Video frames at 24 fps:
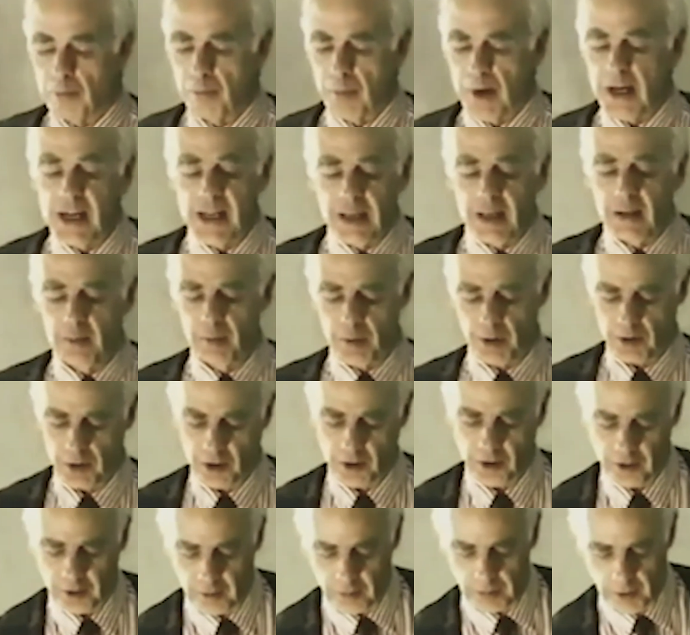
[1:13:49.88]
mean
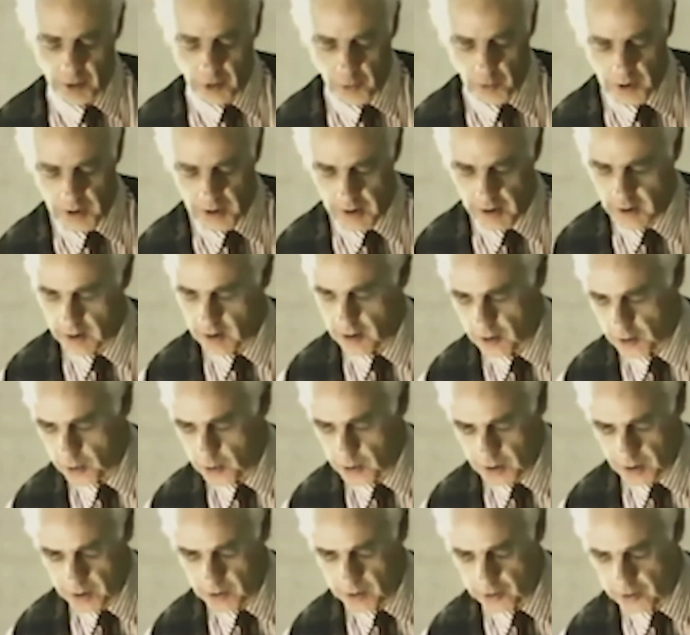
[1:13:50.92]
position between
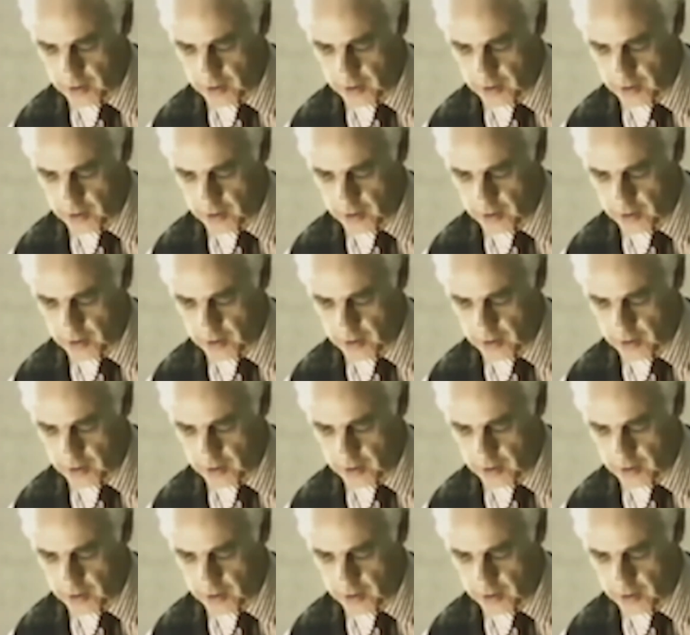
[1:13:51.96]
two